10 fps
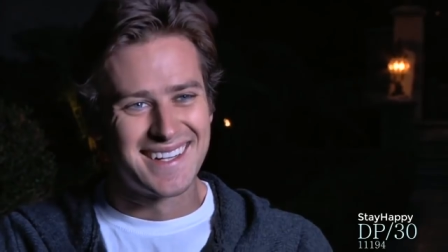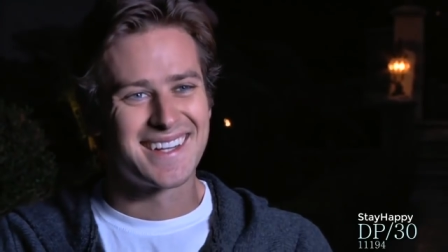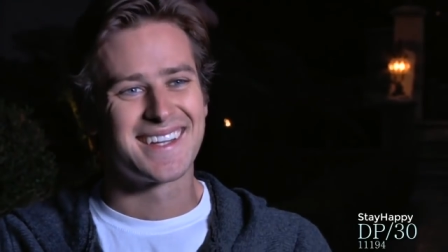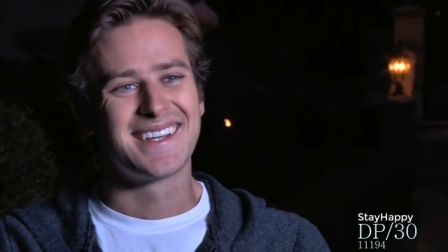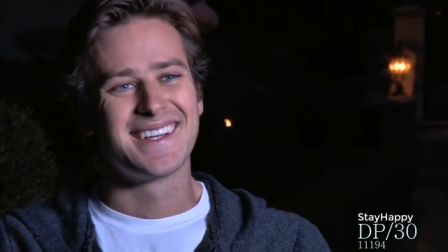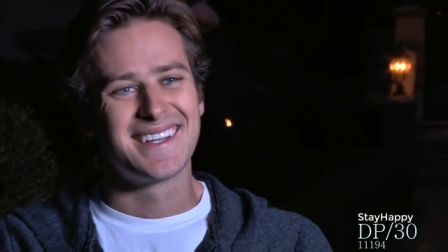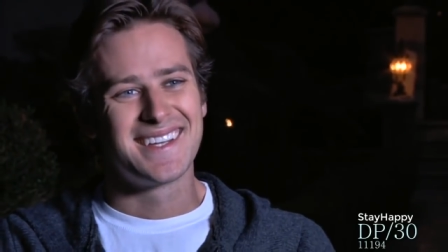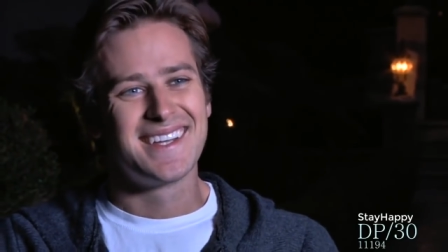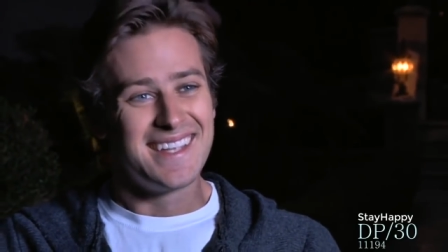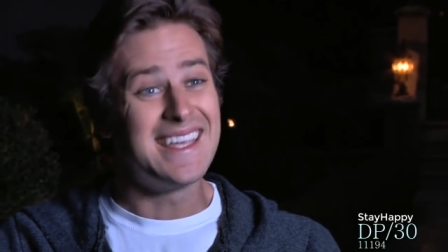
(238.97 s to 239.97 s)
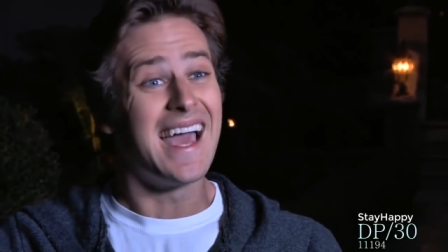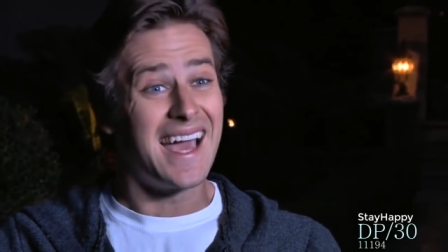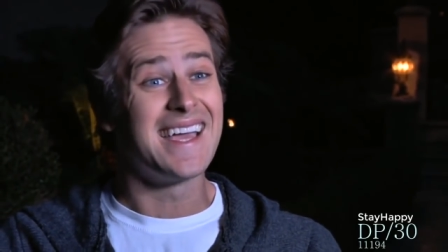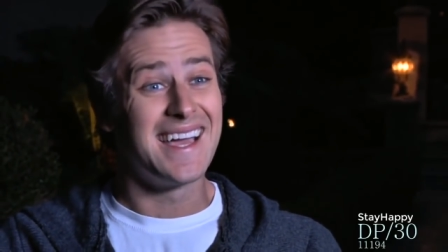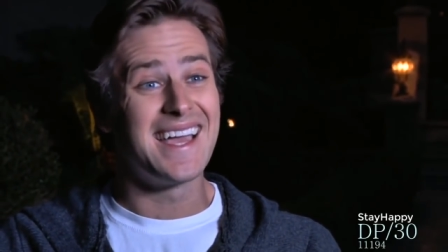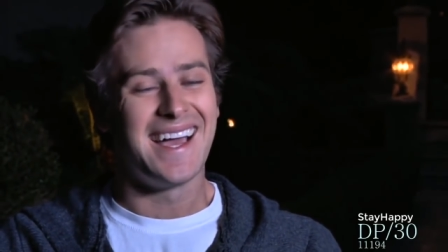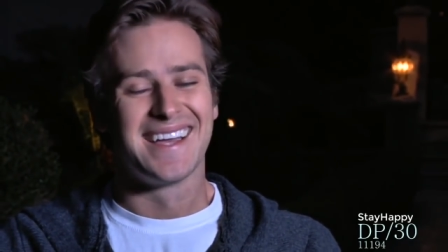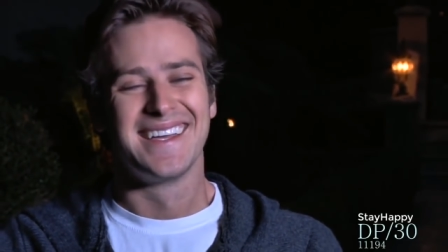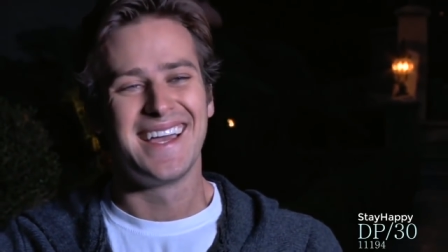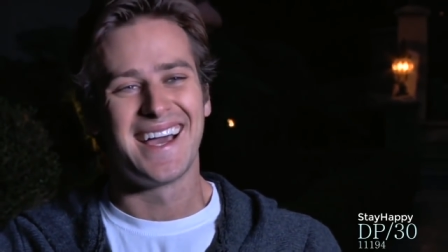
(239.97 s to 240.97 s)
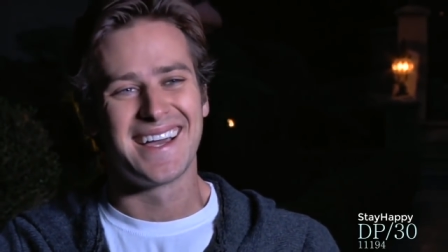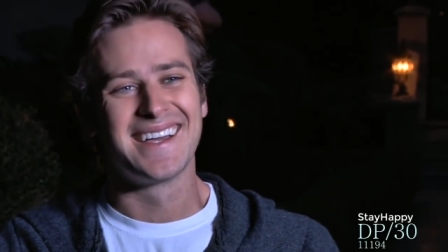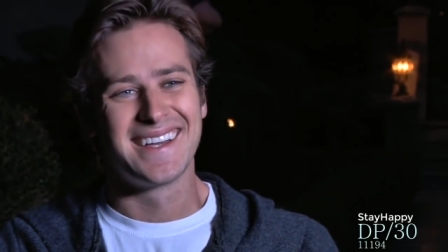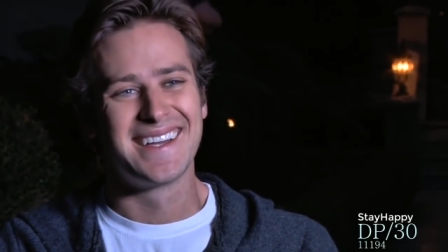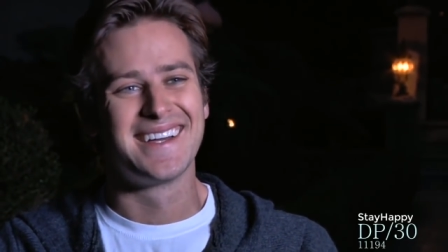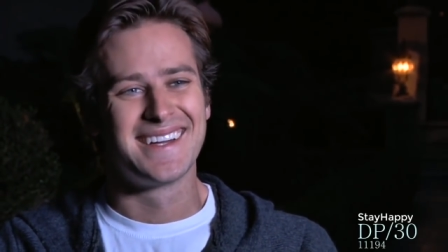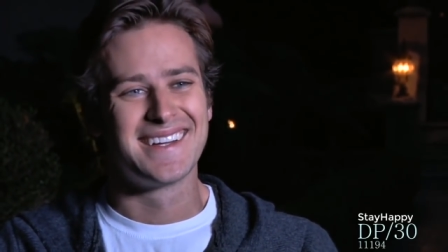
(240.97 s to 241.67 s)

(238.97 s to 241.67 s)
it's magic. Yeah, yeah, yeah, yeah. And now